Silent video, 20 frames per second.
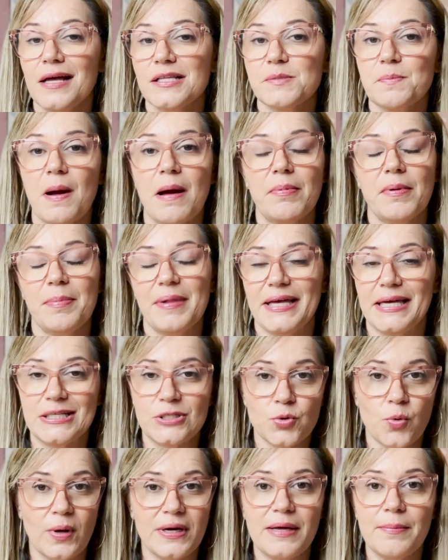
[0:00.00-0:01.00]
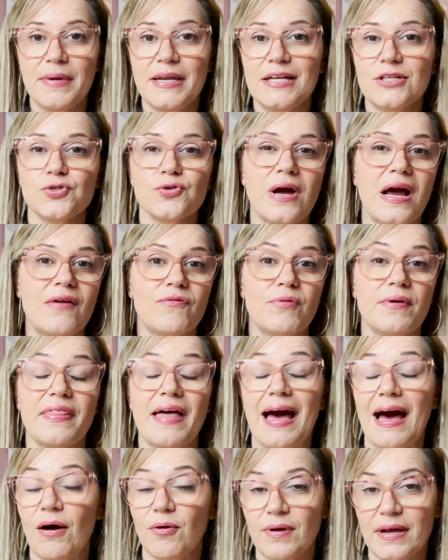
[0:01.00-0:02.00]
Probably a 20-minute drive
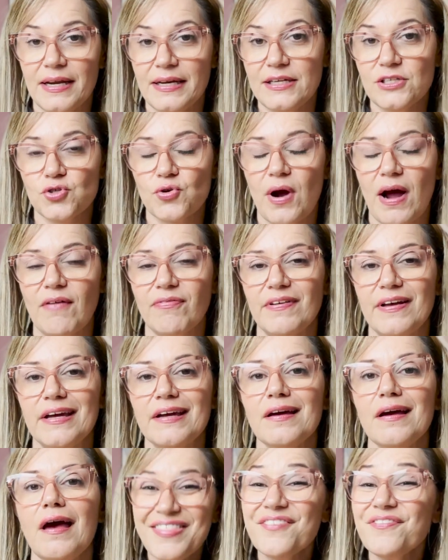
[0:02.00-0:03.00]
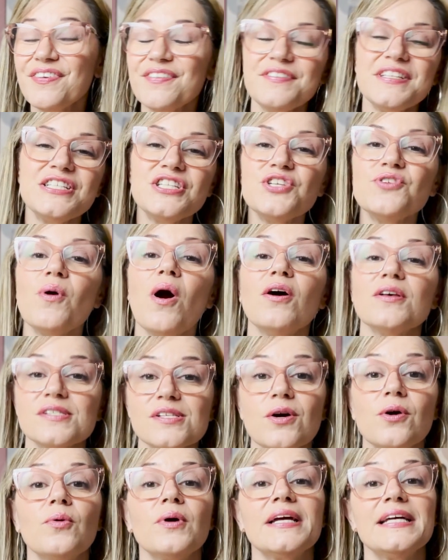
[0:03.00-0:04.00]
without any traffic. The 52
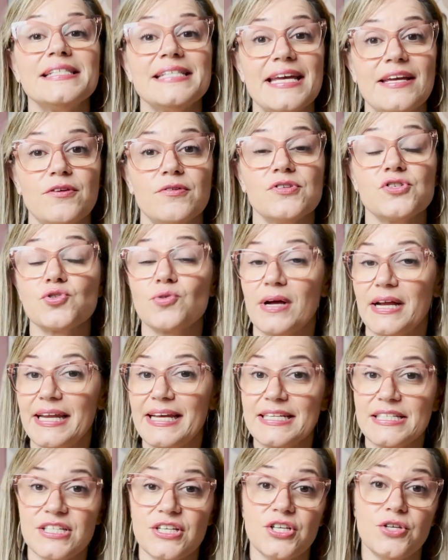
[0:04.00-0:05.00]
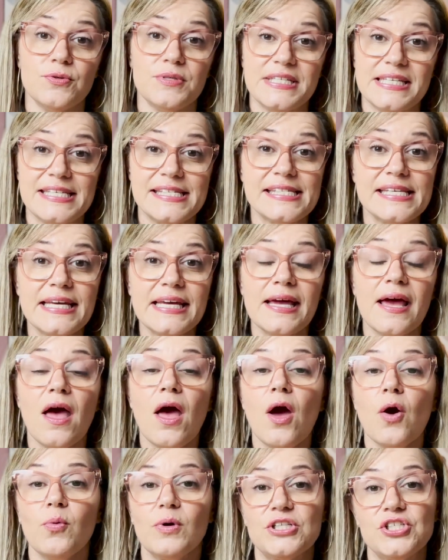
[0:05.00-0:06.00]
also can take you straight into UTC,
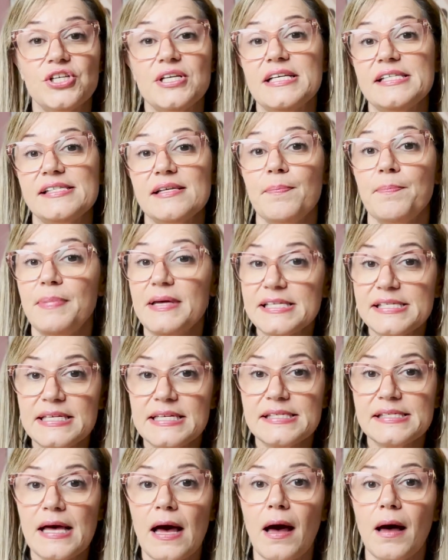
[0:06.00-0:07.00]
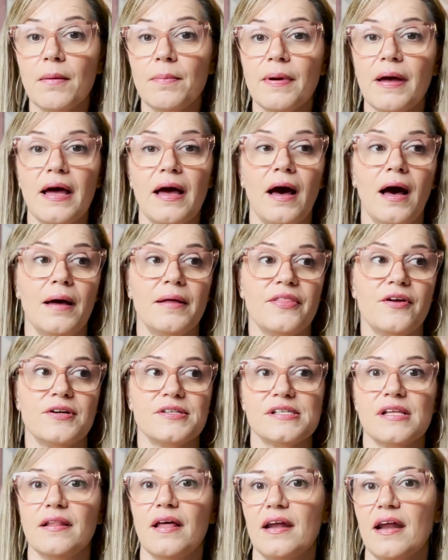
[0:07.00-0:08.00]
which is a business hub.
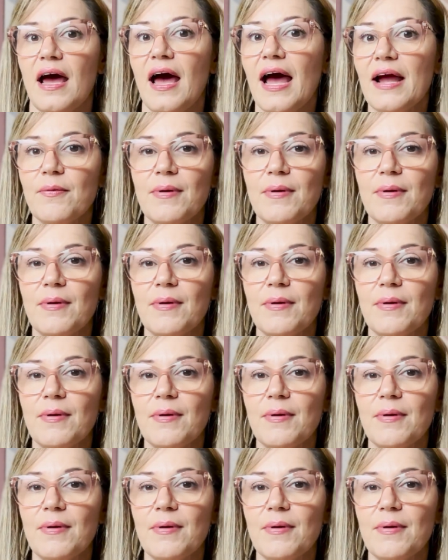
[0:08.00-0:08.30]
There's a lot of high